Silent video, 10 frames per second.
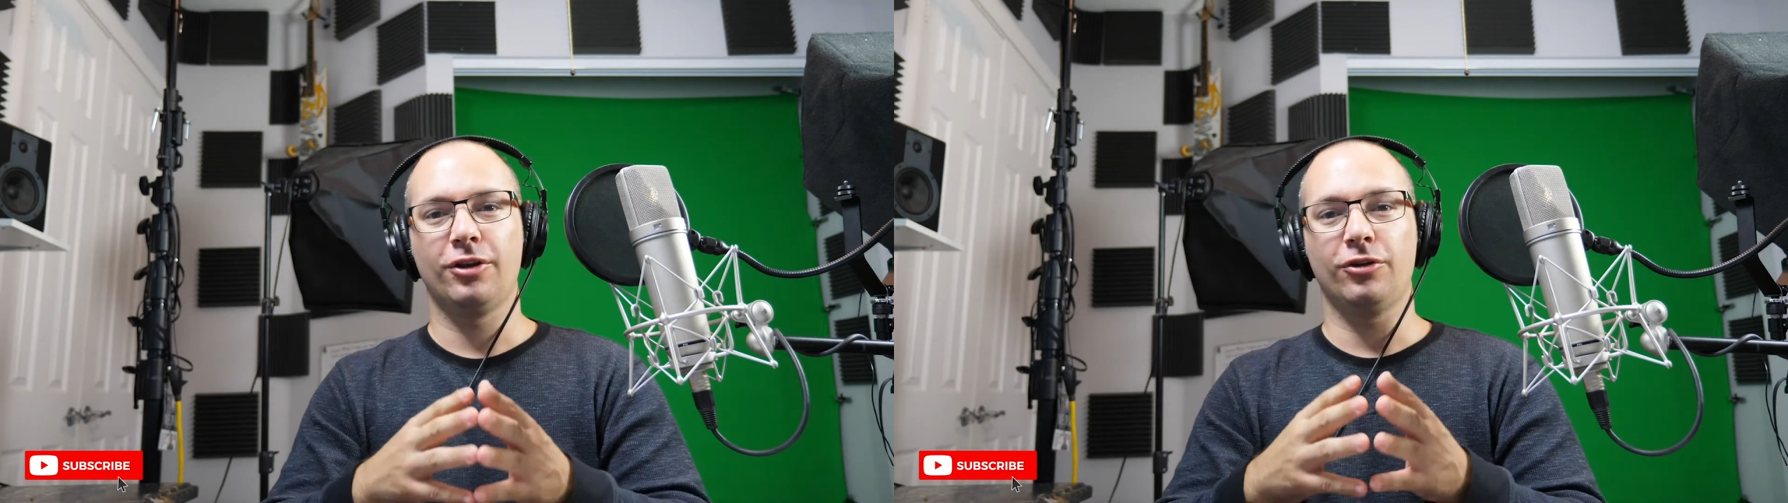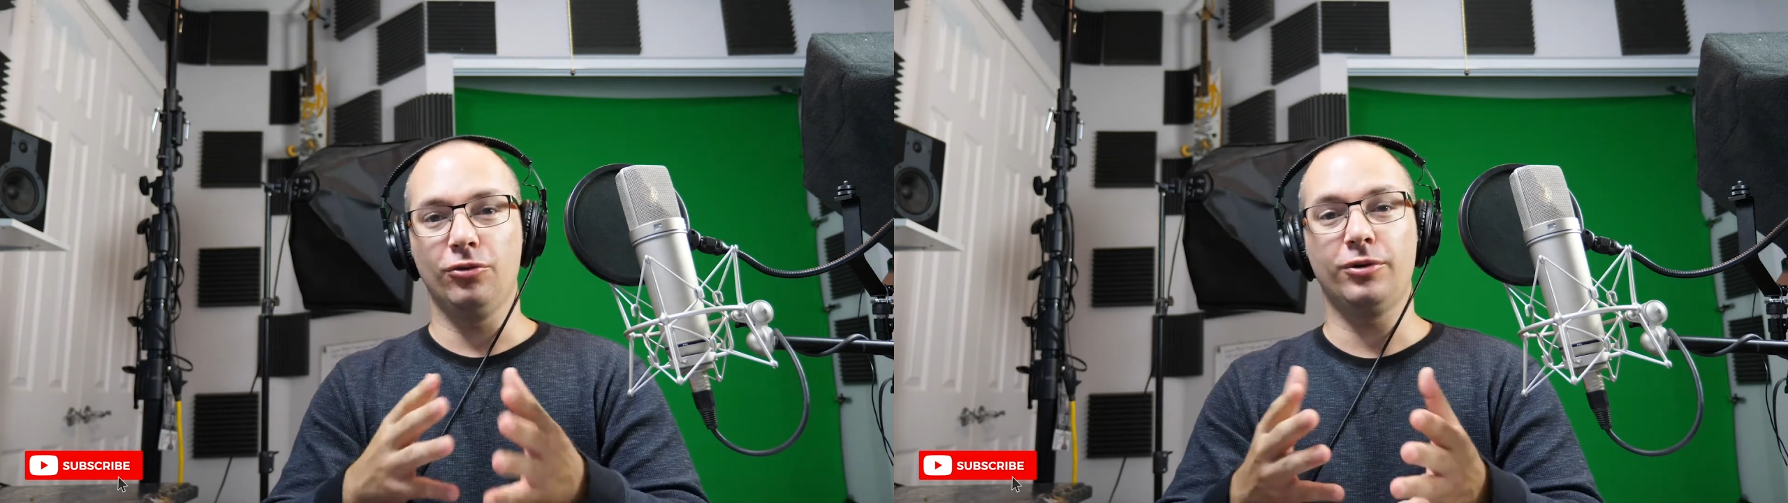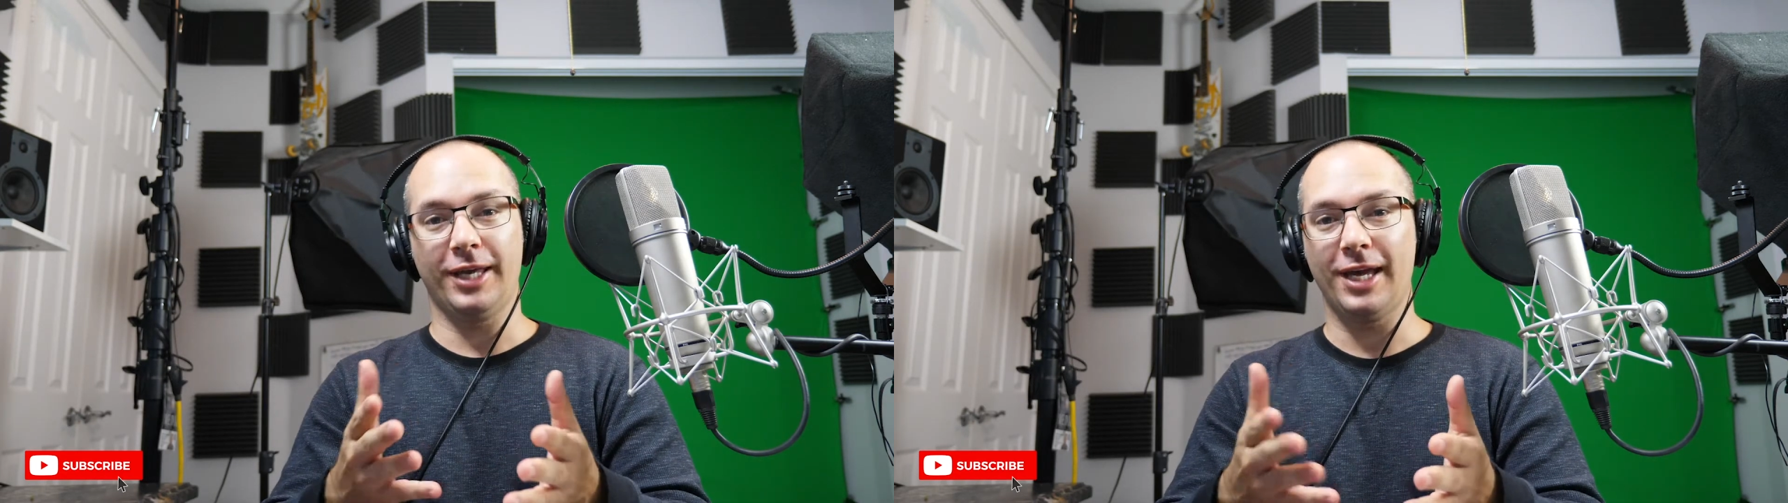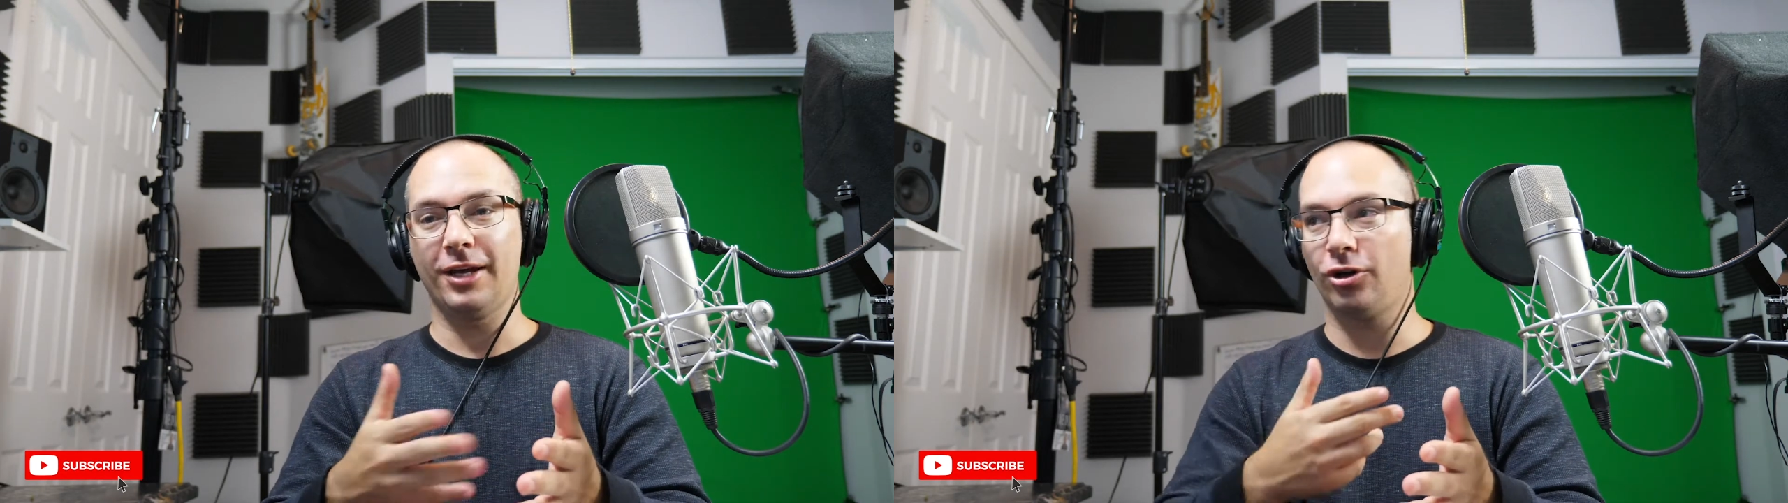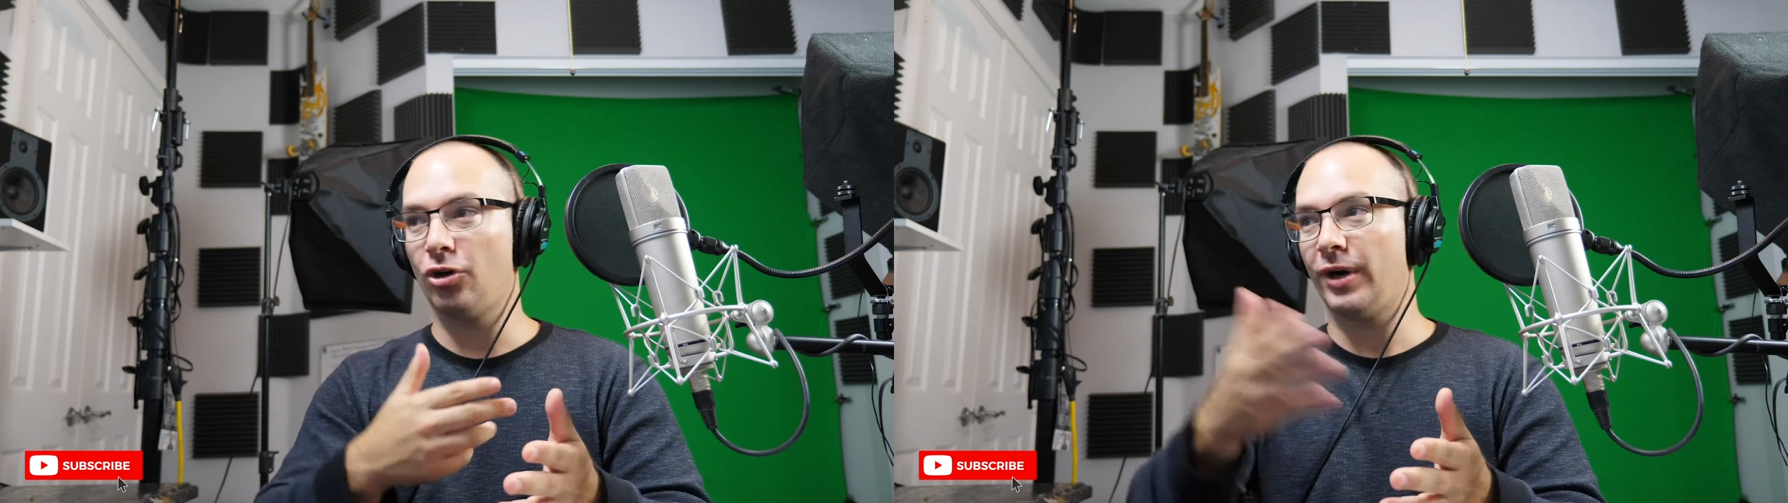You
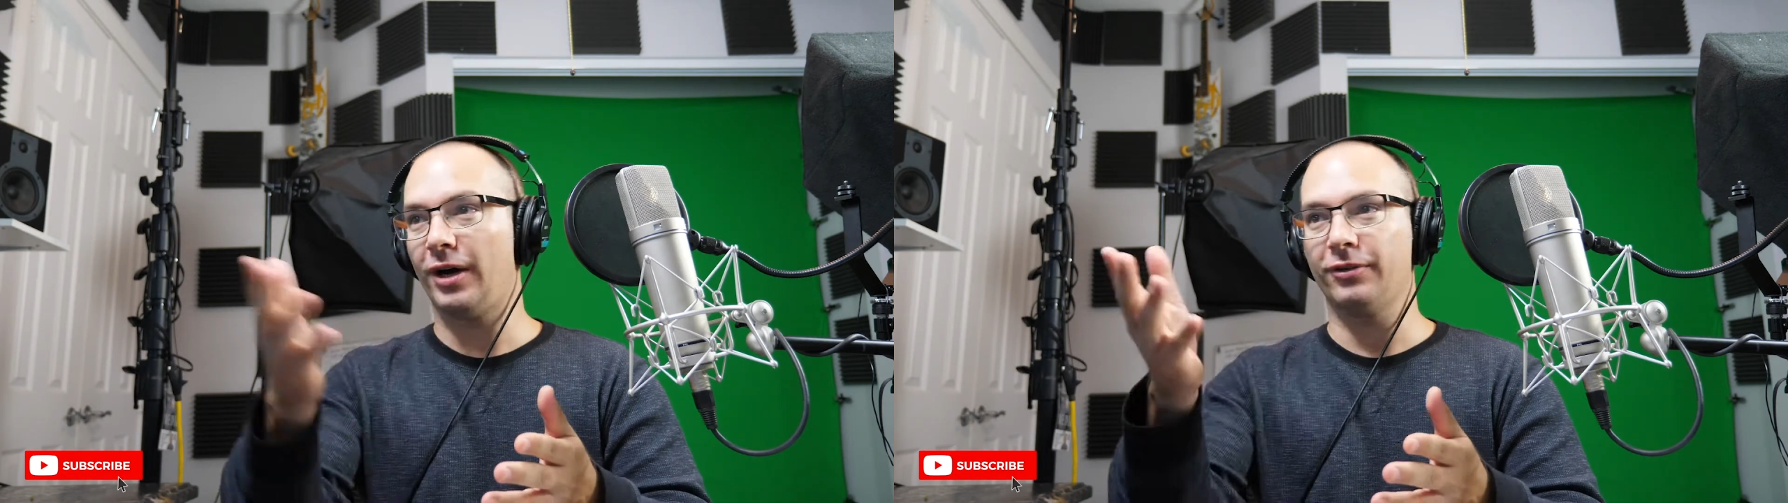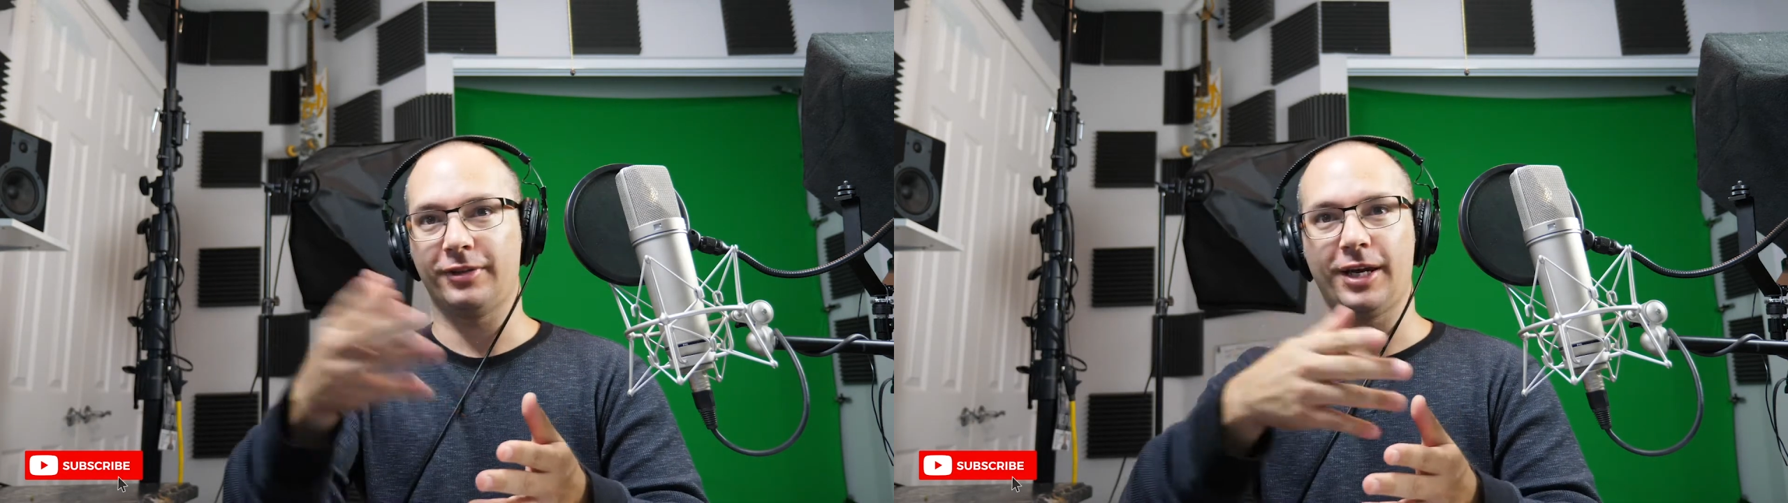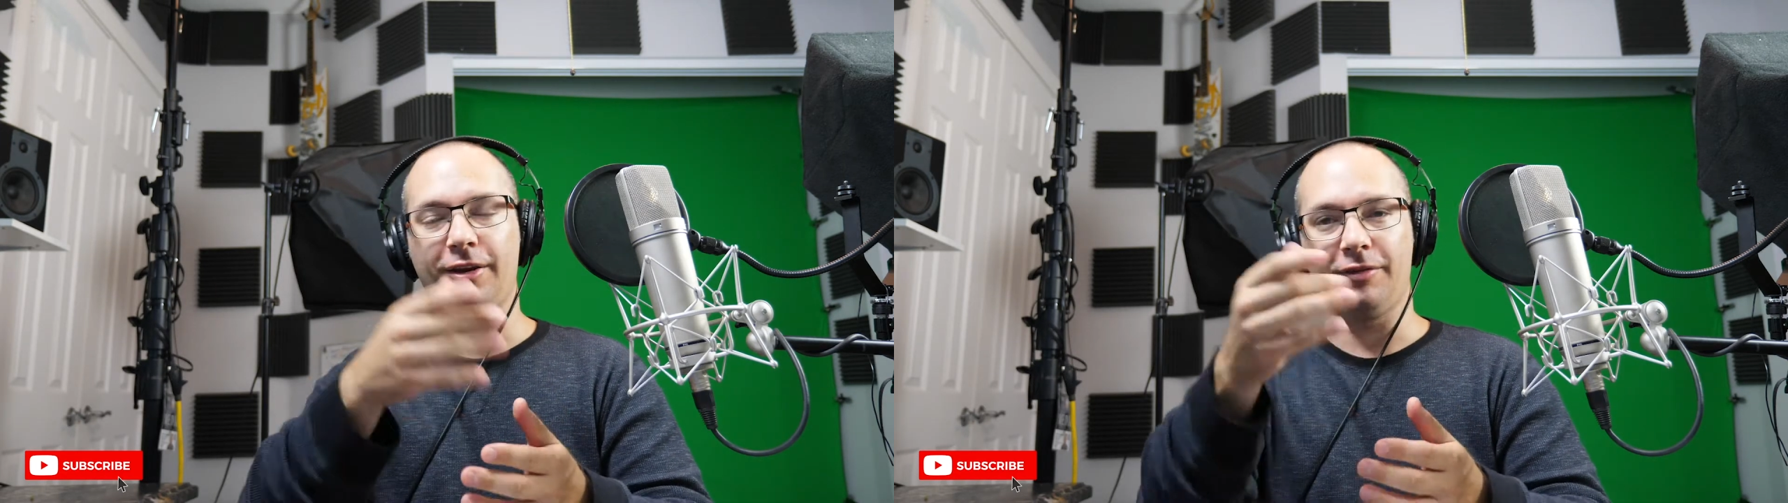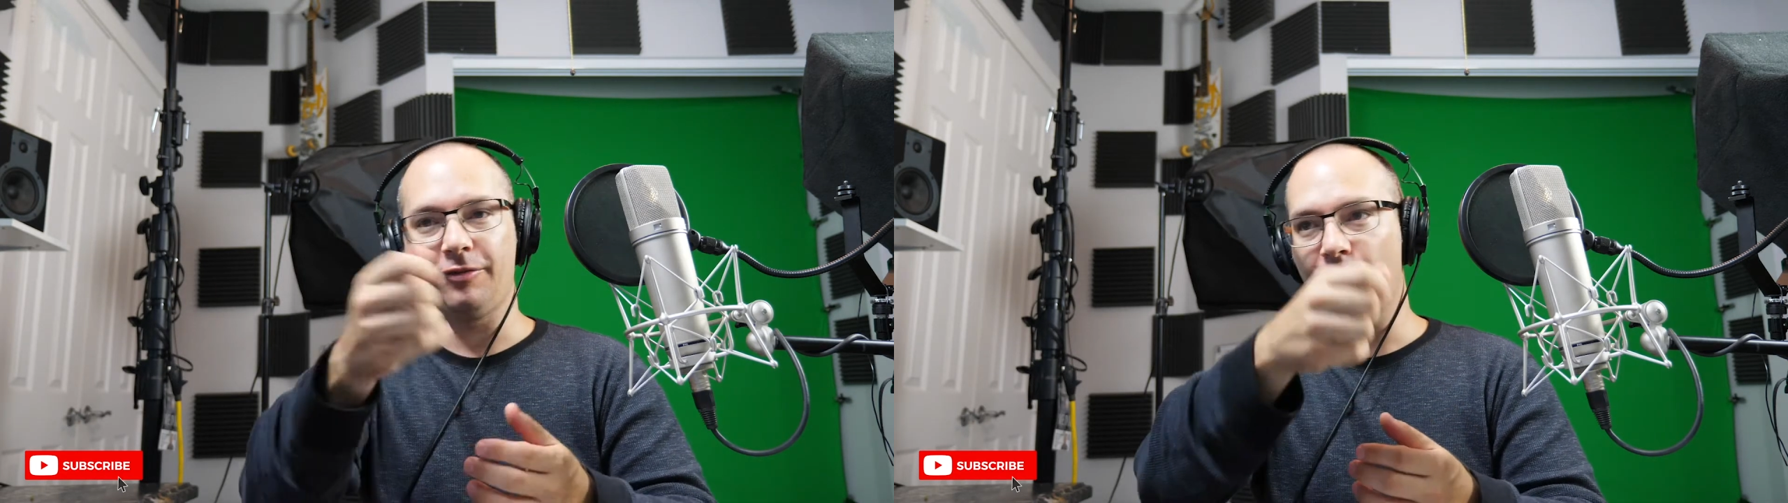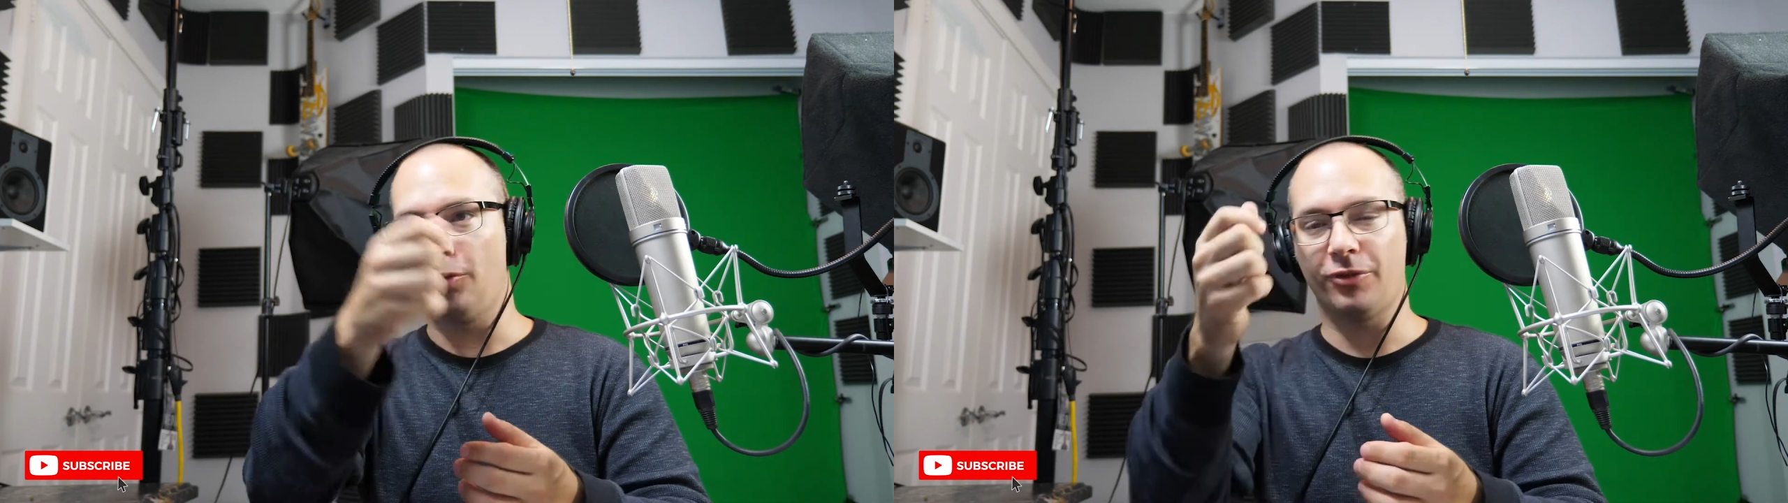can go outside and film